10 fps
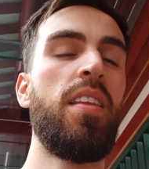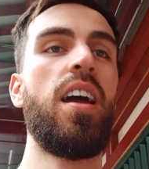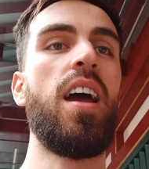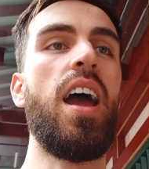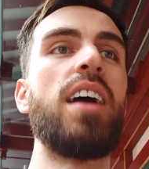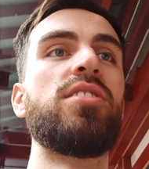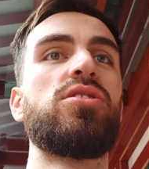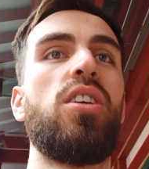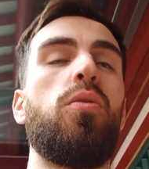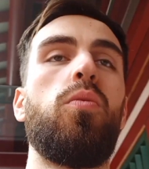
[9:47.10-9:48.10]
And
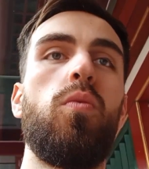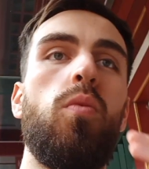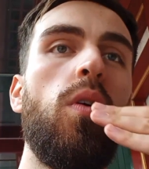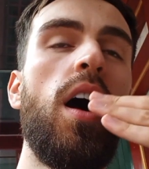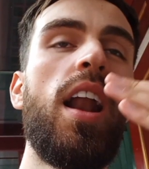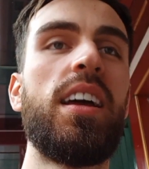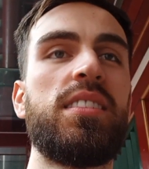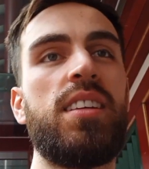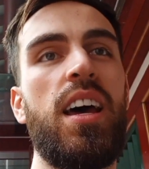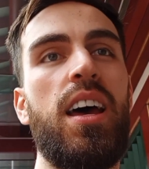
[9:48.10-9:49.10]
so what I
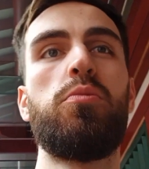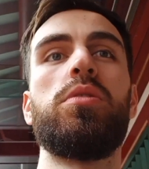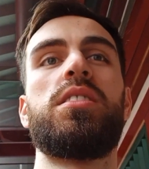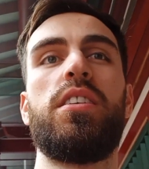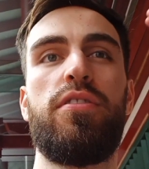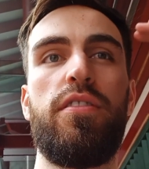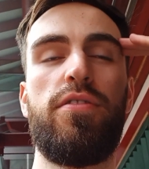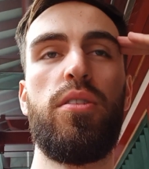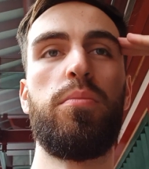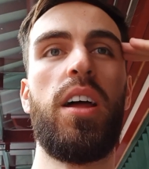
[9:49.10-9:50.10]
said was different
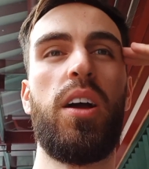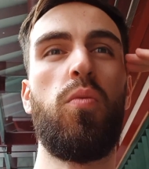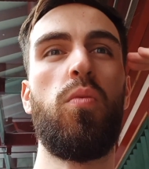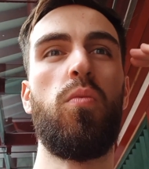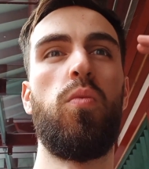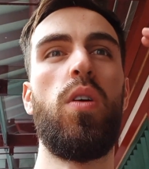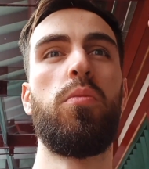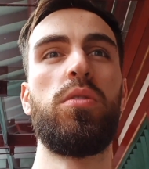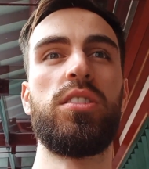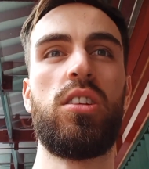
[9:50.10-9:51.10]
from, like, what
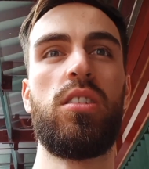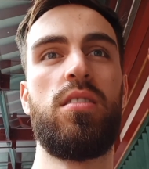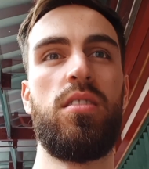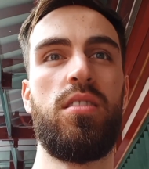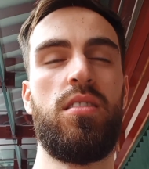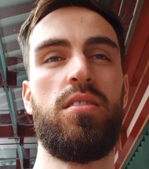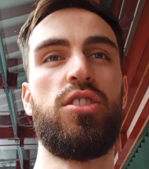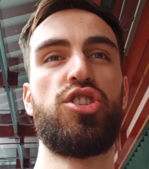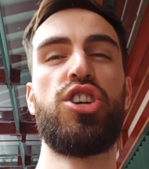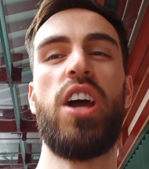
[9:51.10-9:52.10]
was the
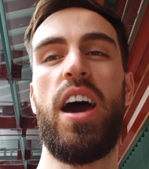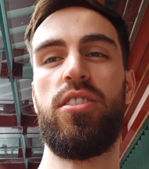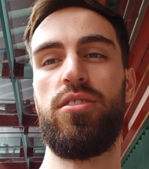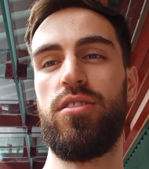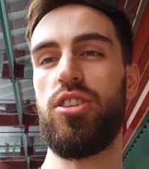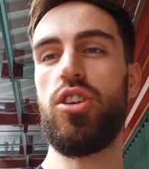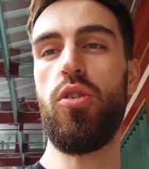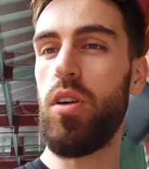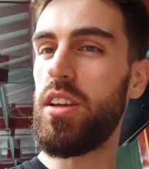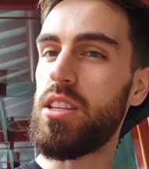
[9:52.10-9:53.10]
chatter, the
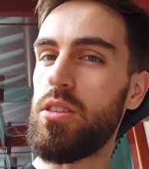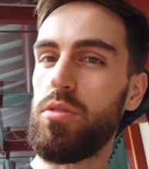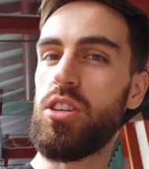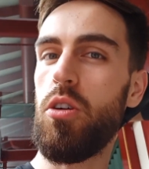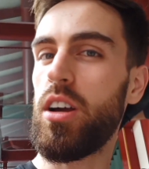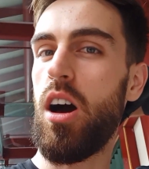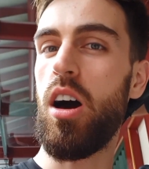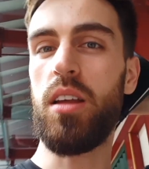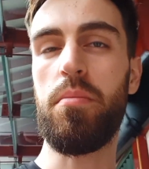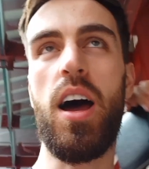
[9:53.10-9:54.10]
noise that was going on
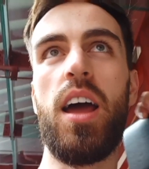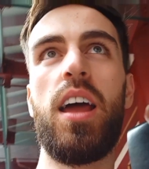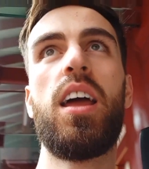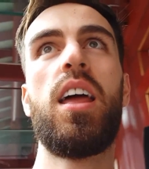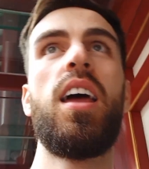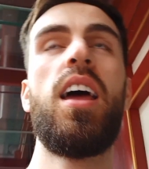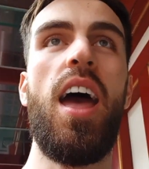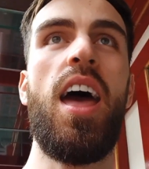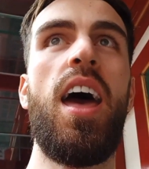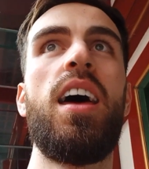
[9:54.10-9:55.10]
in my
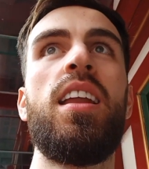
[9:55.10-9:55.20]
head.